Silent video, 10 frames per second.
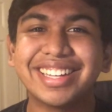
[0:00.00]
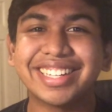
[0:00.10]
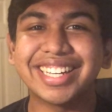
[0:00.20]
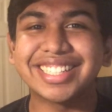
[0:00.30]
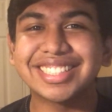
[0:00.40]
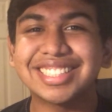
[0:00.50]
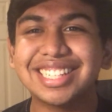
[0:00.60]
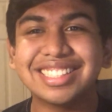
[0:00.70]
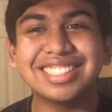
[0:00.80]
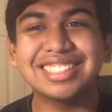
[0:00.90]
Like, it's
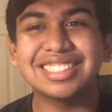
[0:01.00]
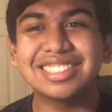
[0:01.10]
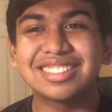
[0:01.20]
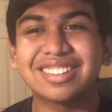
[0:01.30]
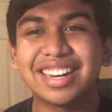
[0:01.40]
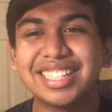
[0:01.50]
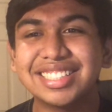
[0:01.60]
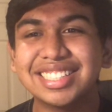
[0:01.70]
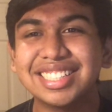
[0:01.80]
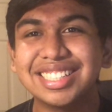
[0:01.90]
nothing
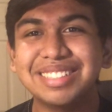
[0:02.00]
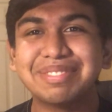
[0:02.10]
crazy,